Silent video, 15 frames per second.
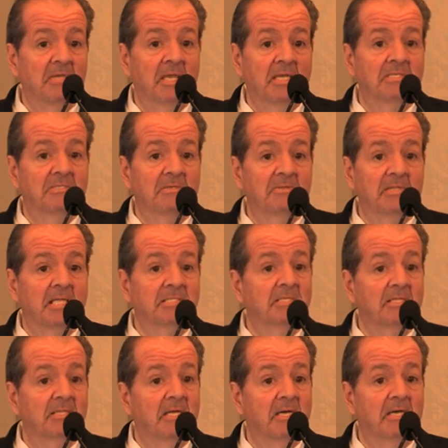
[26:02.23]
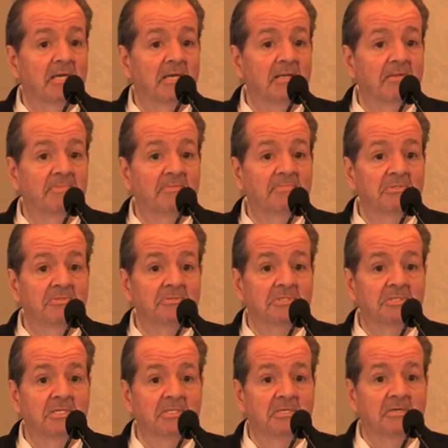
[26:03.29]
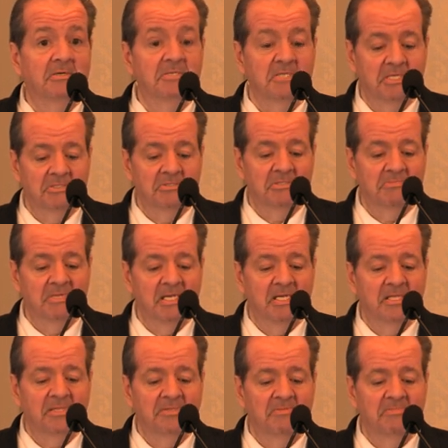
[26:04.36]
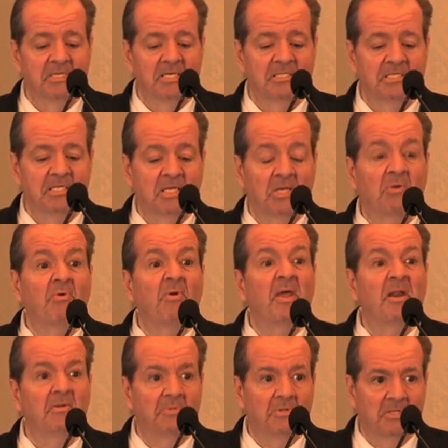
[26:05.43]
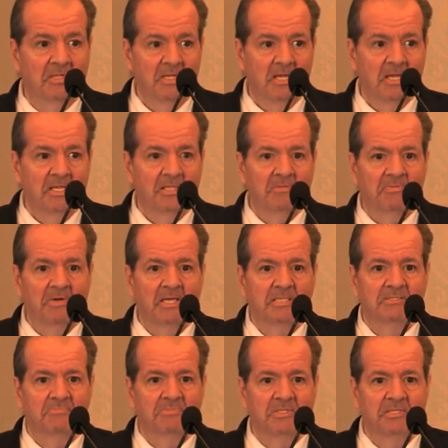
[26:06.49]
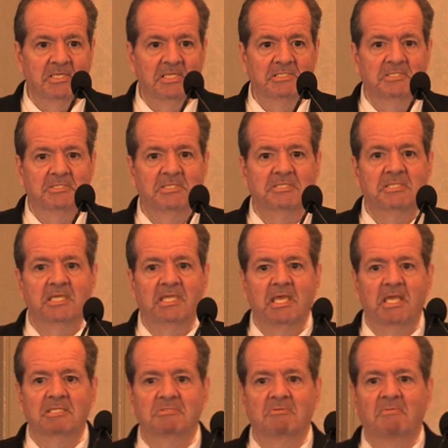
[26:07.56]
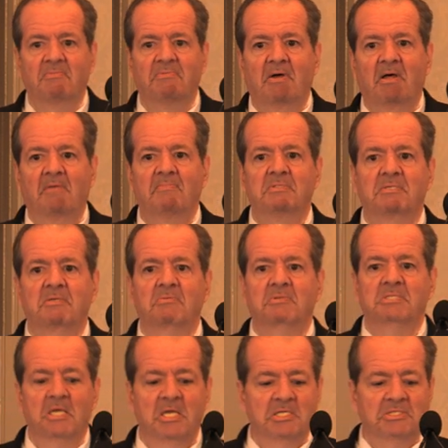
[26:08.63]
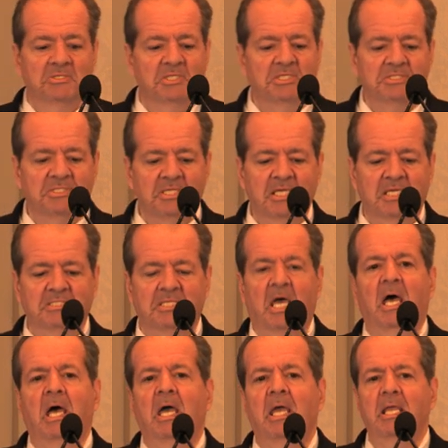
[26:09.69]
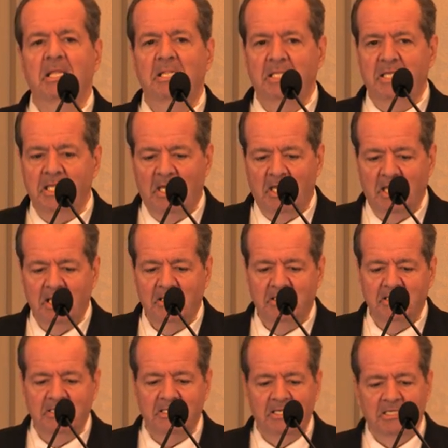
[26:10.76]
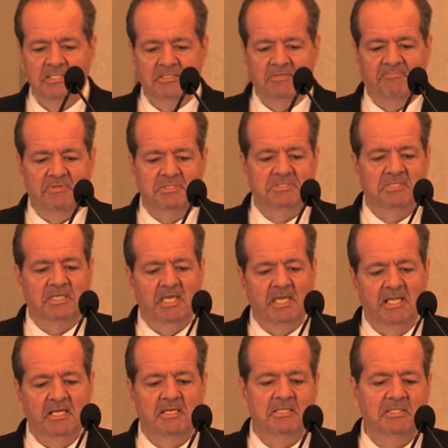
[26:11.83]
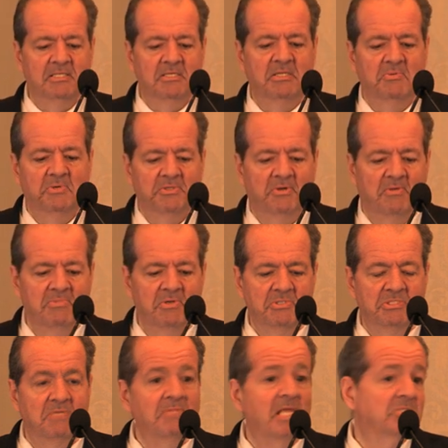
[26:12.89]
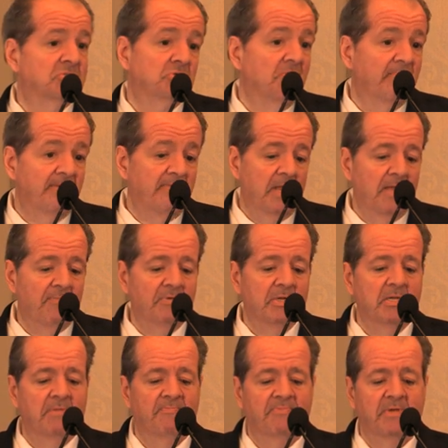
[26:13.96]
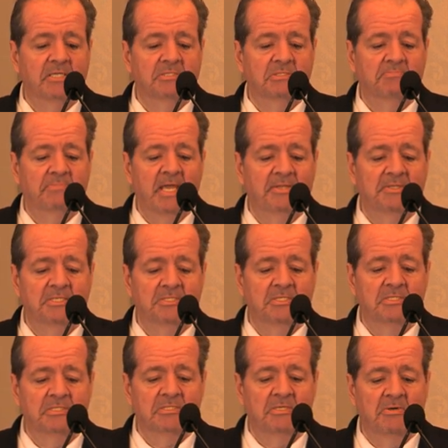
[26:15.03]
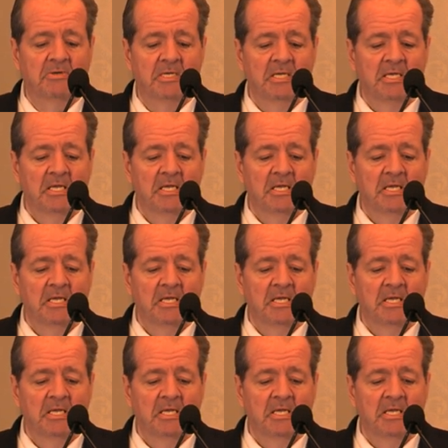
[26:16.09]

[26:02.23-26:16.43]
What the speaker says: okay? So that's a lot of evolution in there. You can do the math. It's incredible the possibilities that this thing has to evolve and deal with. So this thing is highly, highly sophisticated in dealing with our immune system. And that's true of every infectious pathogen. So